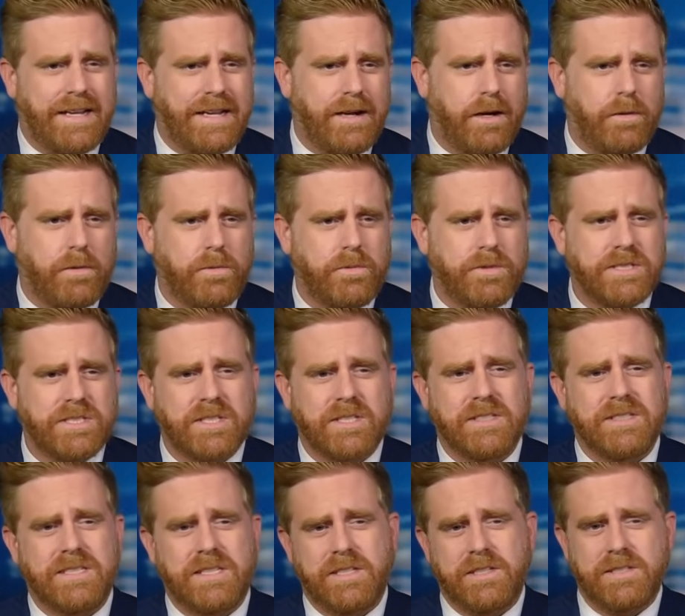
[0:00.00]
here, where we
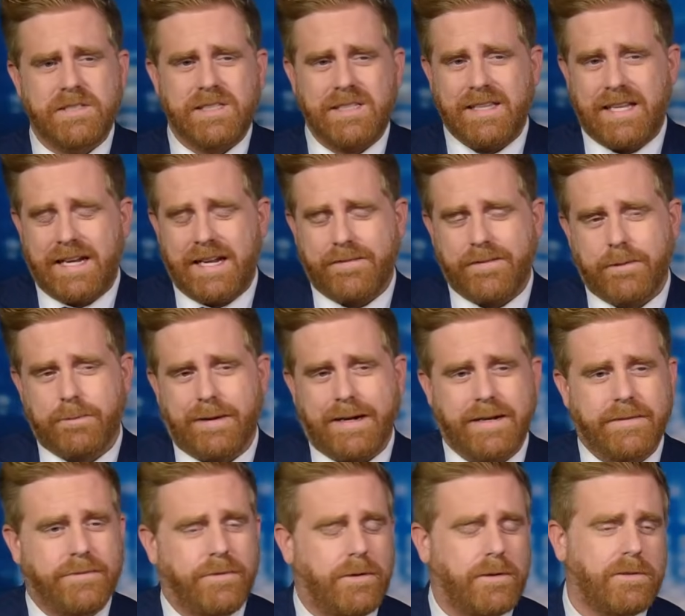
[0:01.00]
continue to see that heavy
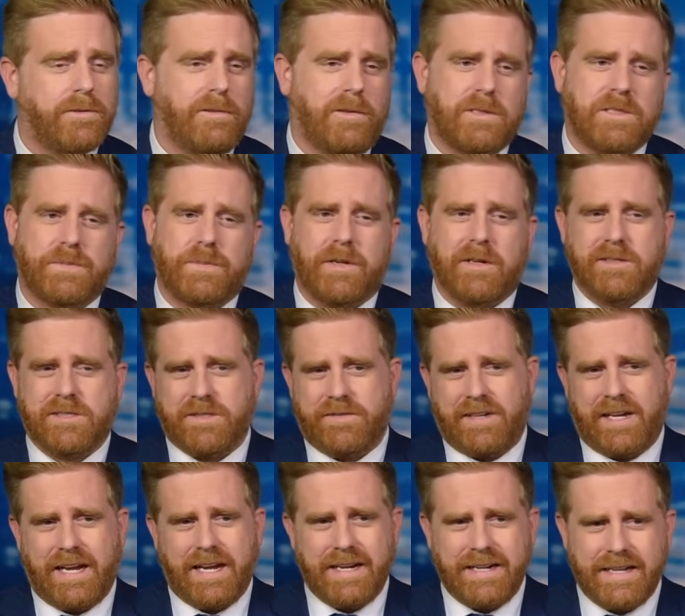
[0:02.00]
rainfall across parts of
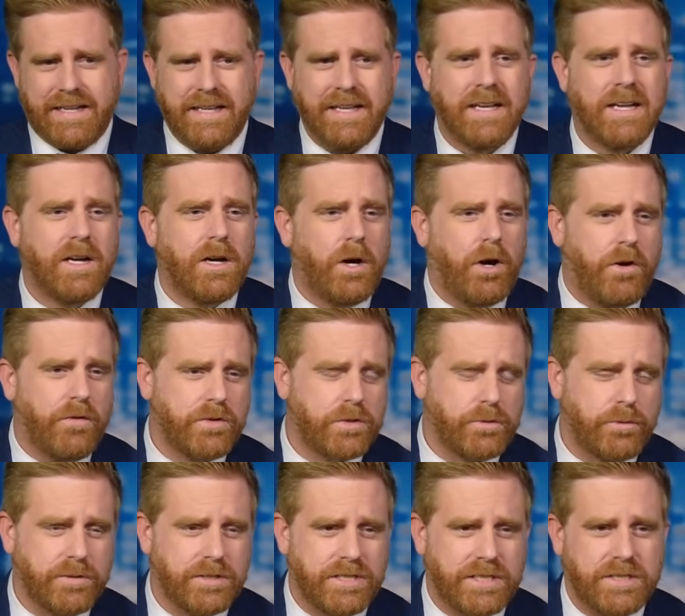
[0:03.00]
Haiti over
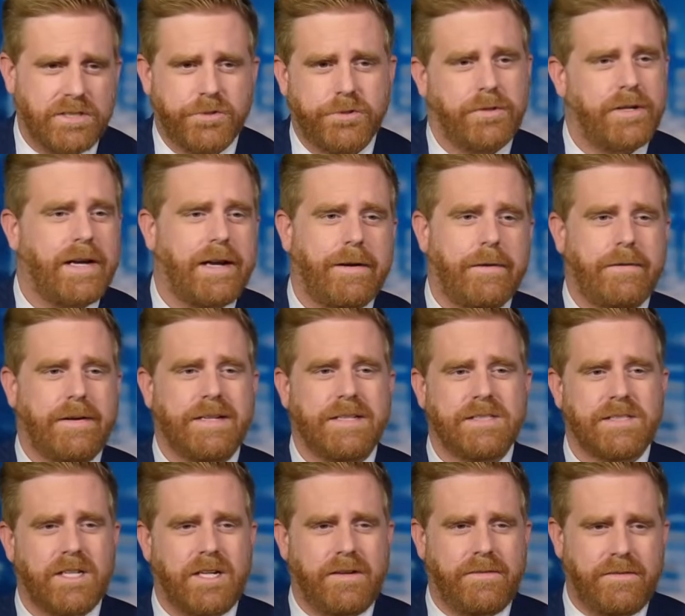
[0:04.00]
towards eastern
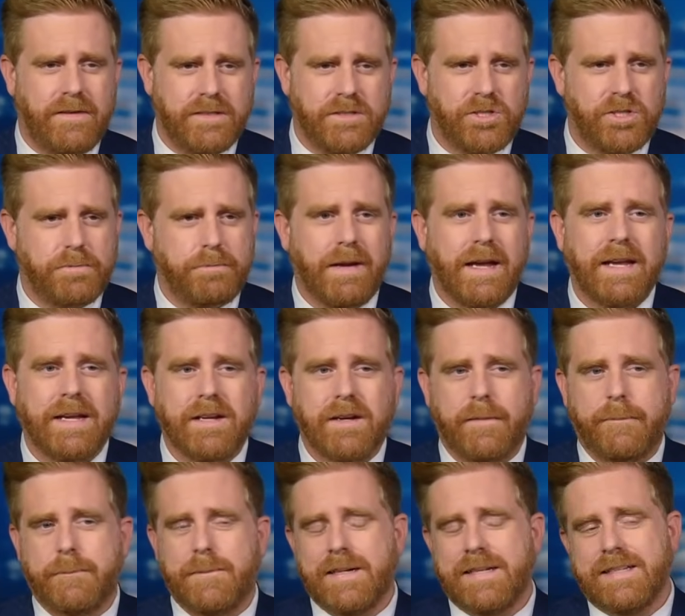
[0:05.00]
areas of uh,
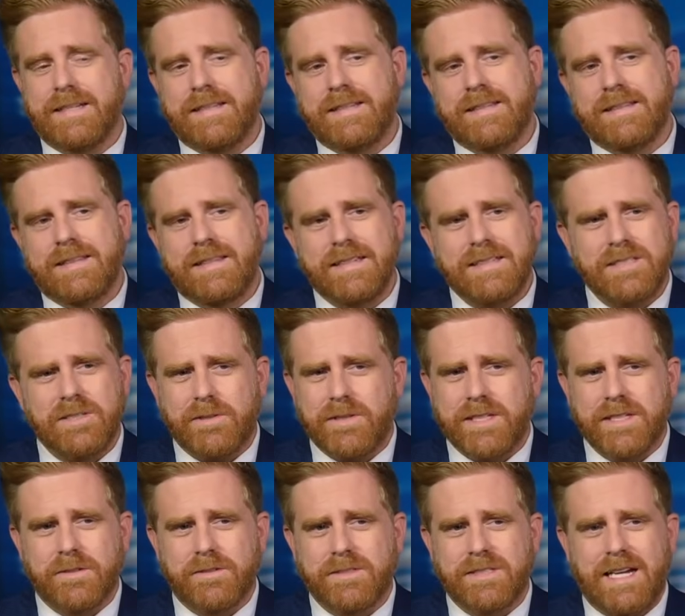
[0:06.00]
Jamaica. But this
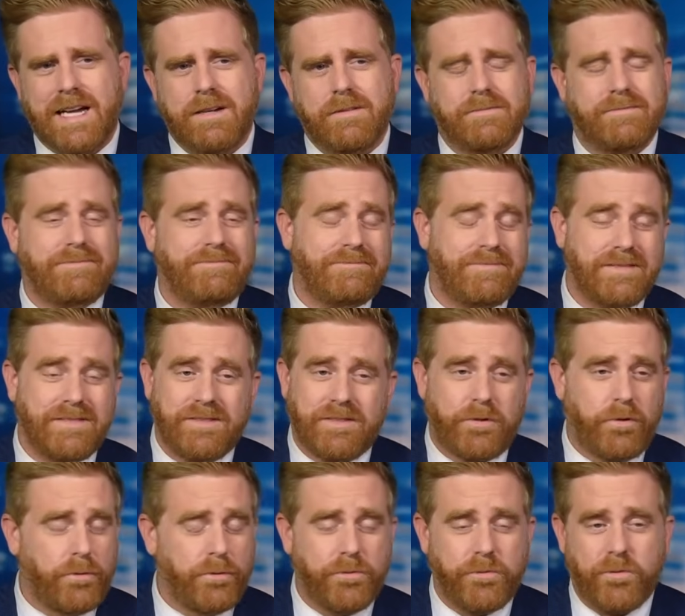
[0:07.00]
only goes out
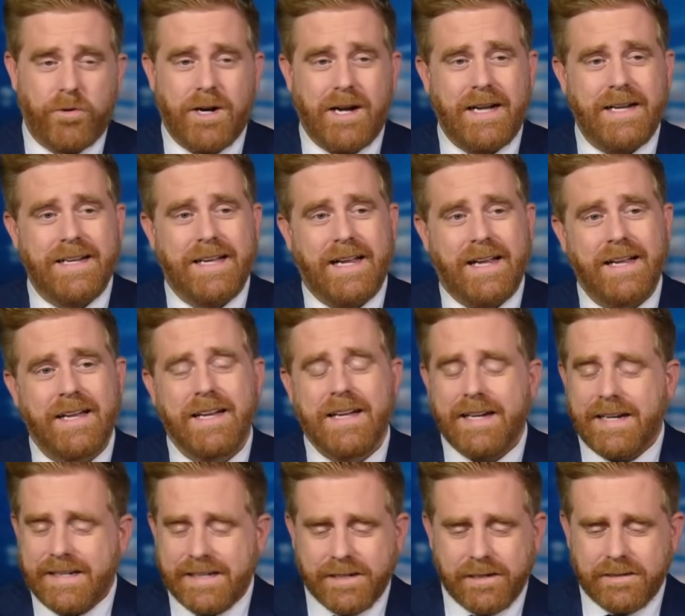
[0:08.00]
through Friday.
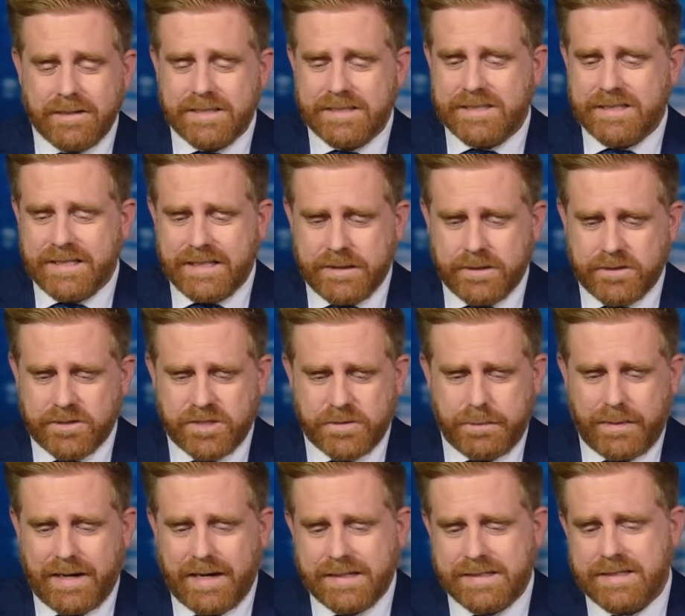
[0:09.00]
And you already see there's
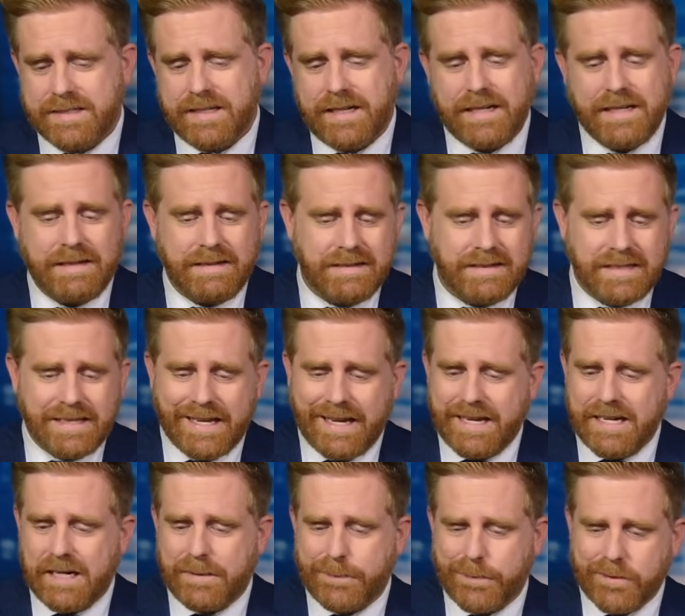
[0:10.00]
spots that
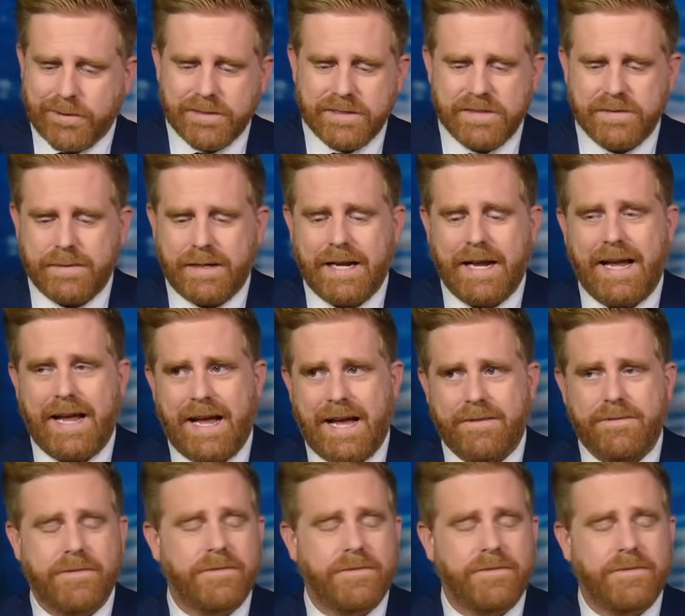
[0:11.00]
indicate upwards about a half